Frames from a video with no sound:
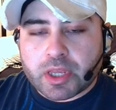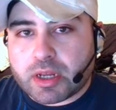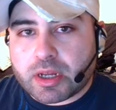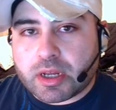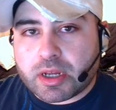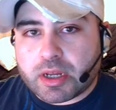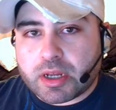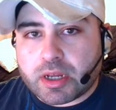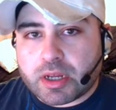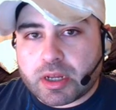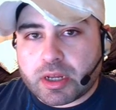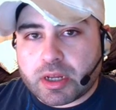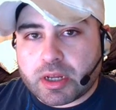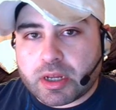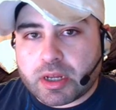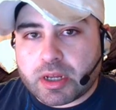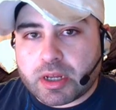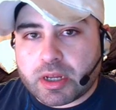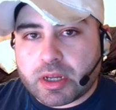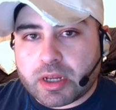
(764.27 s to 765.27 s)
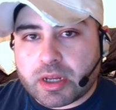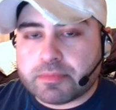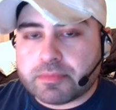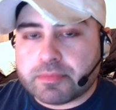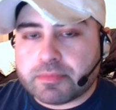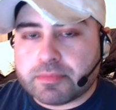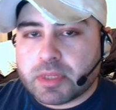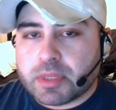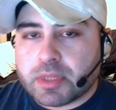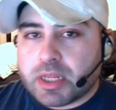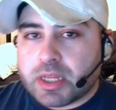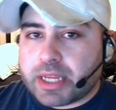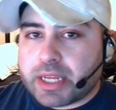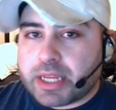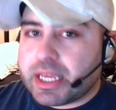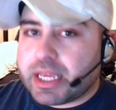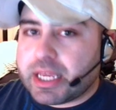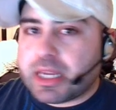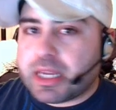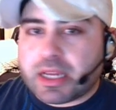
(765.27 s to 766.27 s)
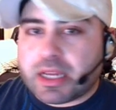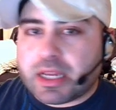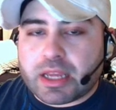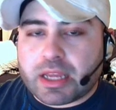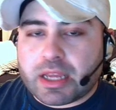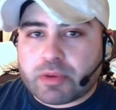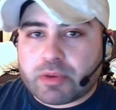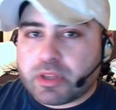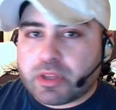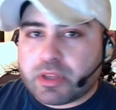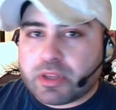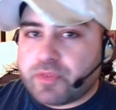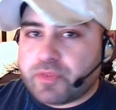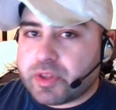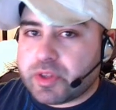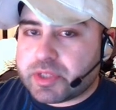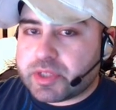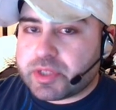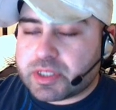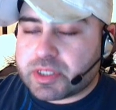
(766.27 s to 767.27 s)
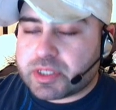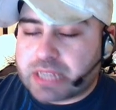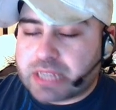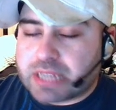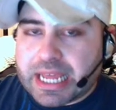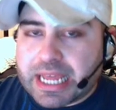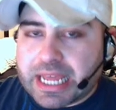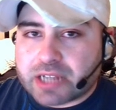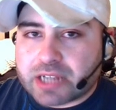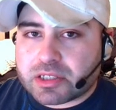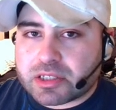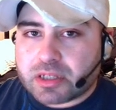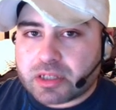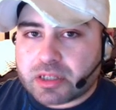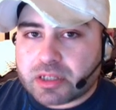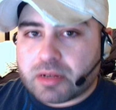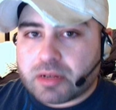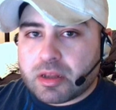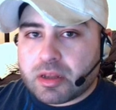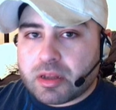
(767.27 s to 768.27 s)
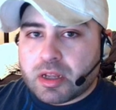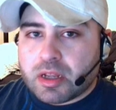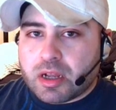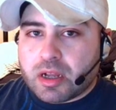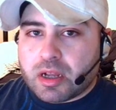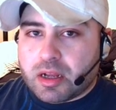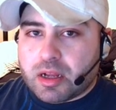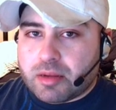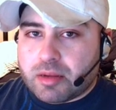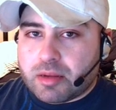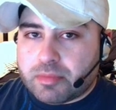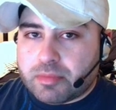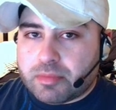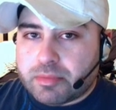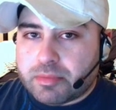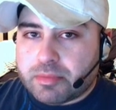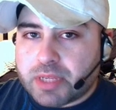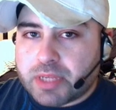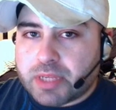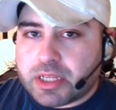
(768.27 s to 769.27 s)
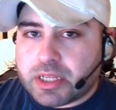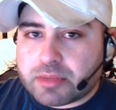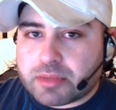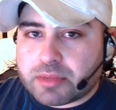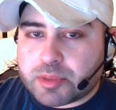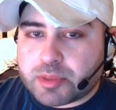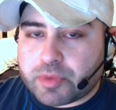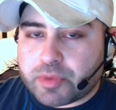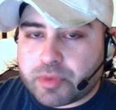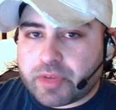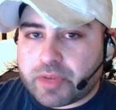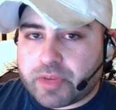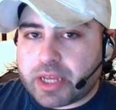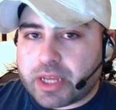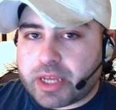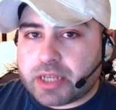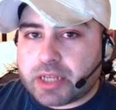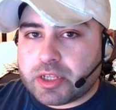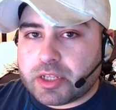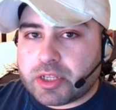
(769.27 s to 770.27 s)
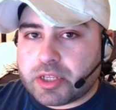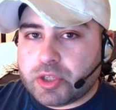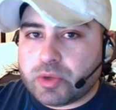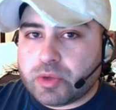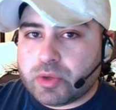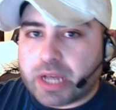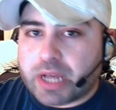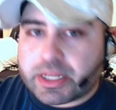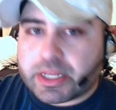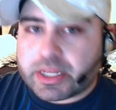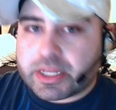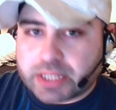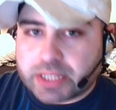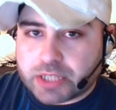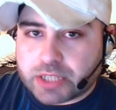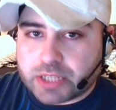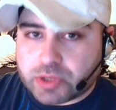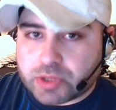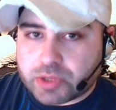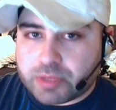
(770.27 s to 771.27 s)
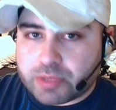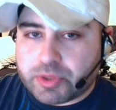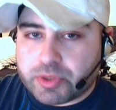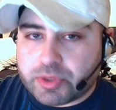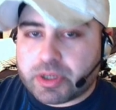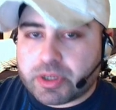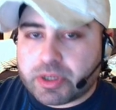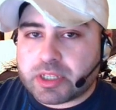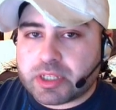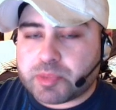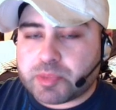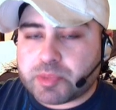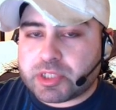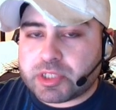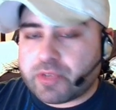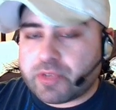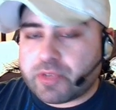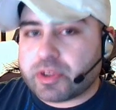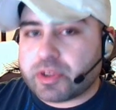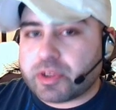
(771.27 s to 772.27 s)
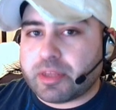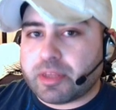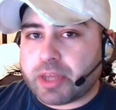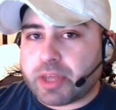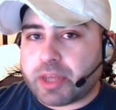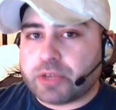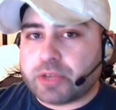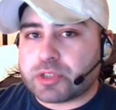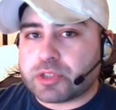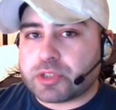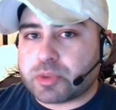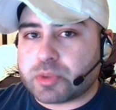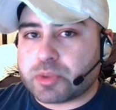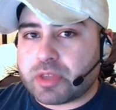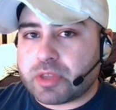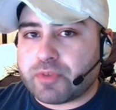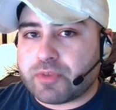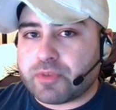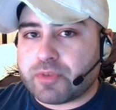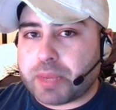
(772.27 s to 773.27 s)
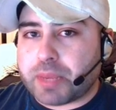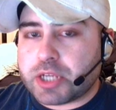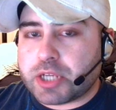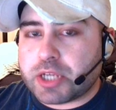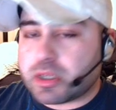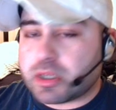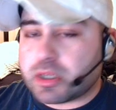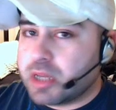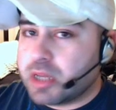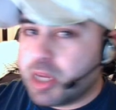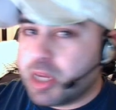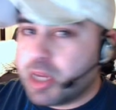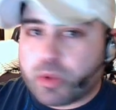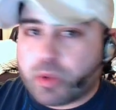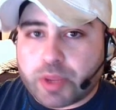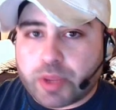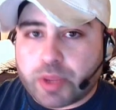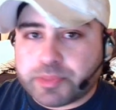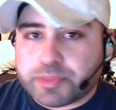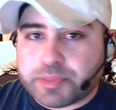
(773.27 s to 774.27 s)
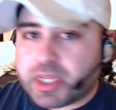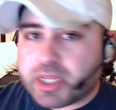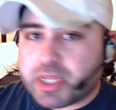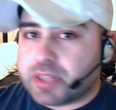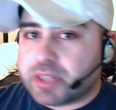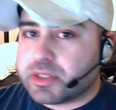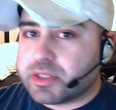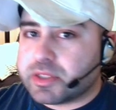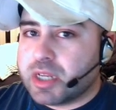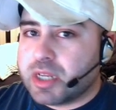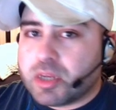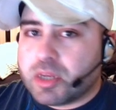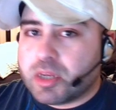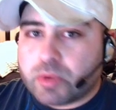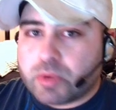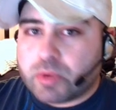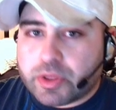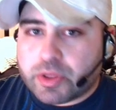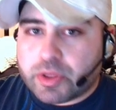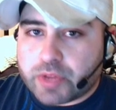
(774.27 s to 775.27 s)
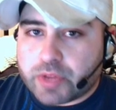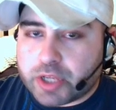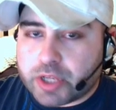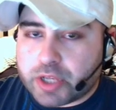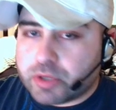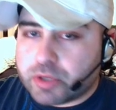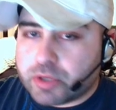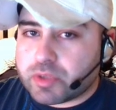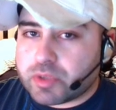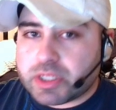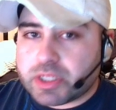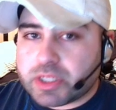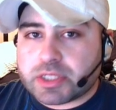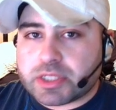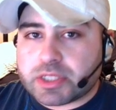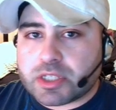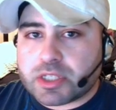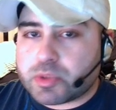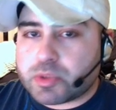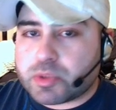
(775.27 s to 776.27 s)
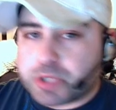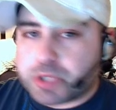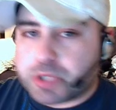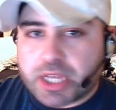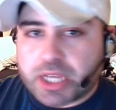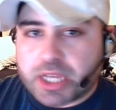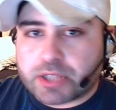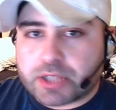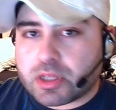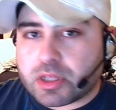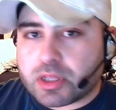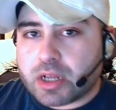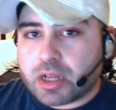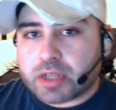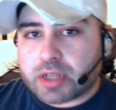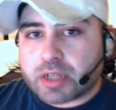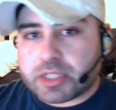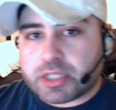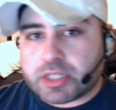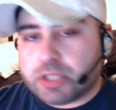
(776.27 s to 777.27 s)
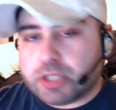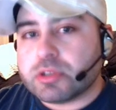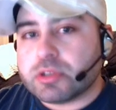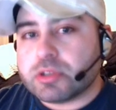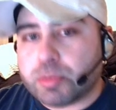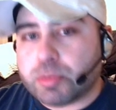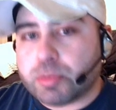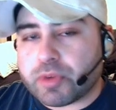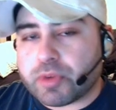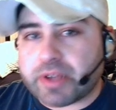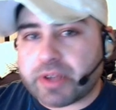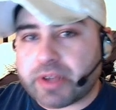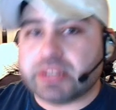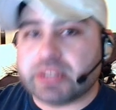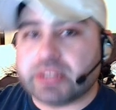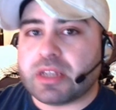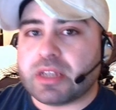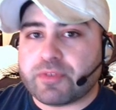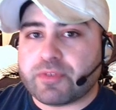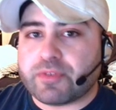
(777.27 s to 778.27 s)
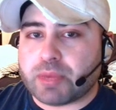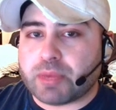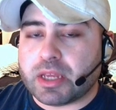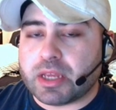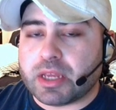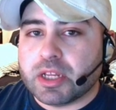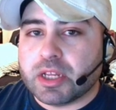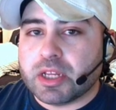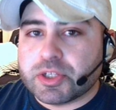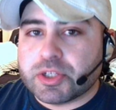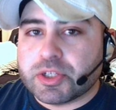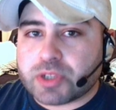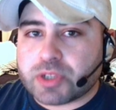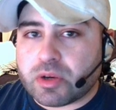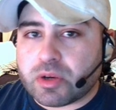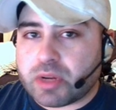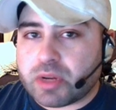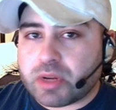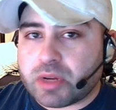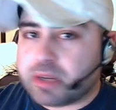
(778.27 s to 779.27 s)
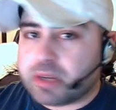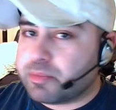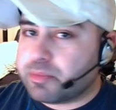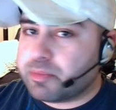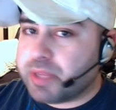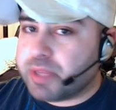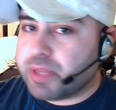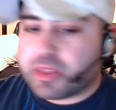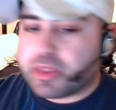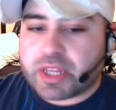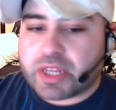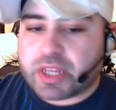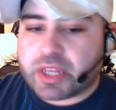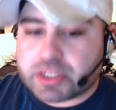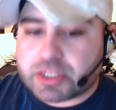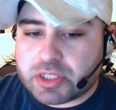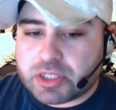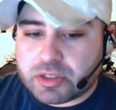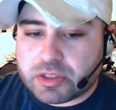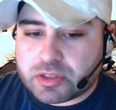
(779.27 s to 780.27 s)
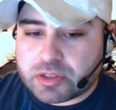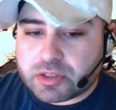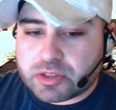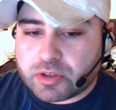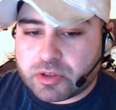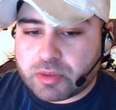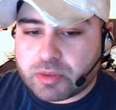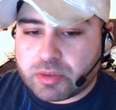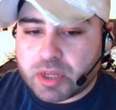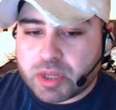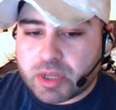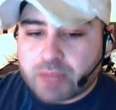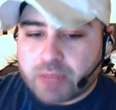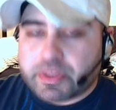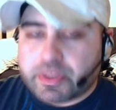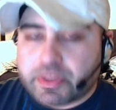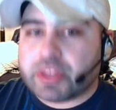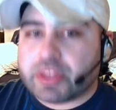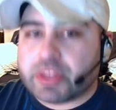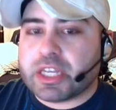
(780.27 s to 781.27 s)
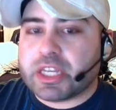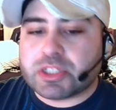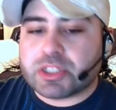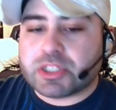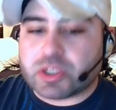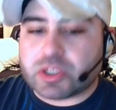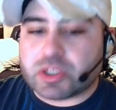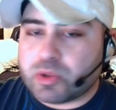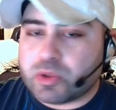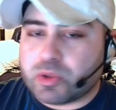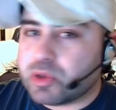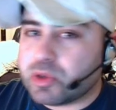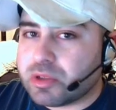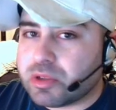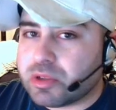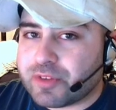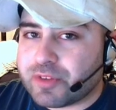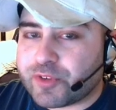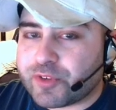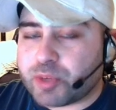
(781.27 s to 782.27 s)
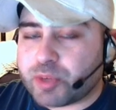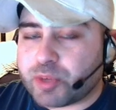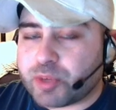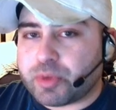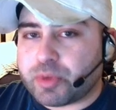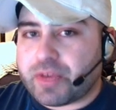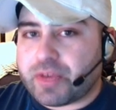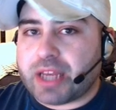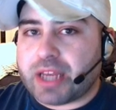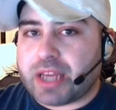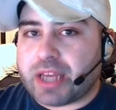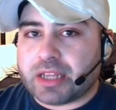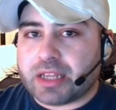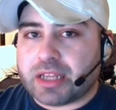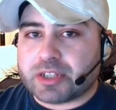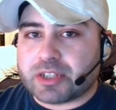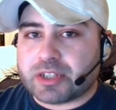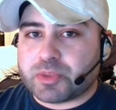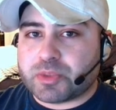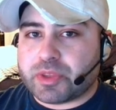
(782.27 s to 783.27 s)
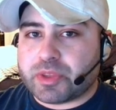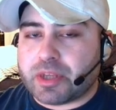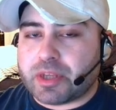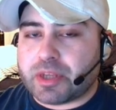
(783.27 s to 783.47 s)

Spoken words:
YouTube, again, I really feel this is an excellent medium to provide you guys, the Android community, and specifically my users, with information, with updates, with new releases, with change logs, and YouTube provides that for me. So big thanks to YouTube. Big thanks to Google for providing us with an